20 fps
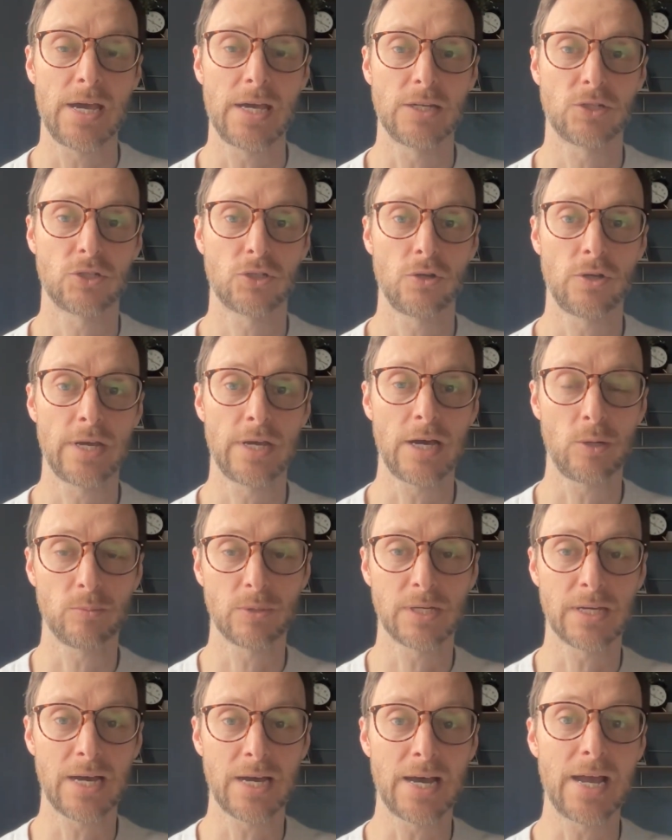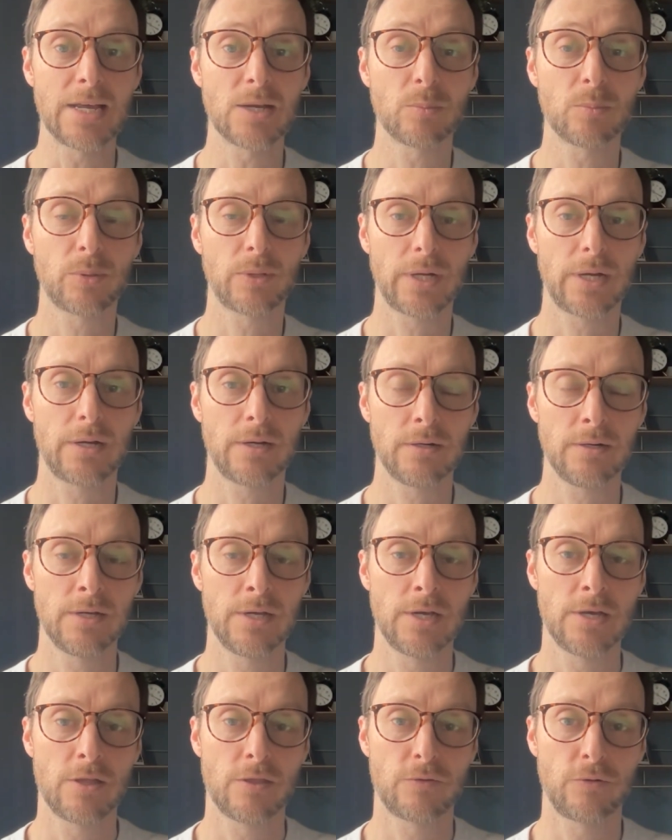to help guide a player
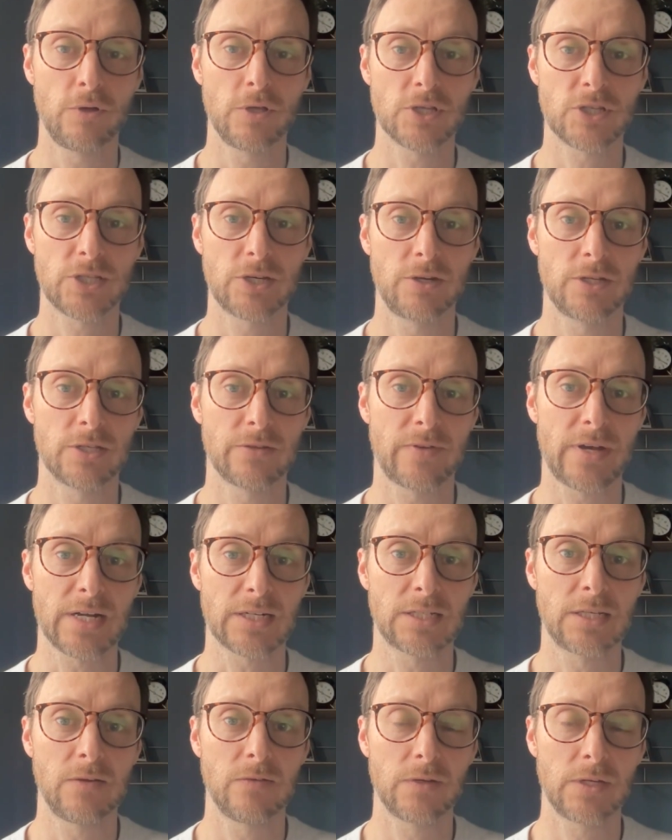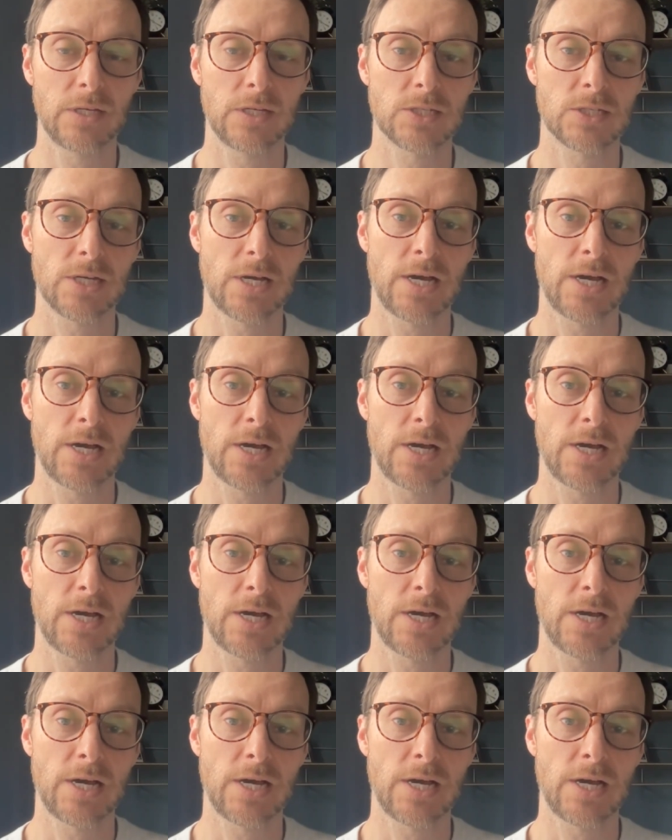through a series of activities,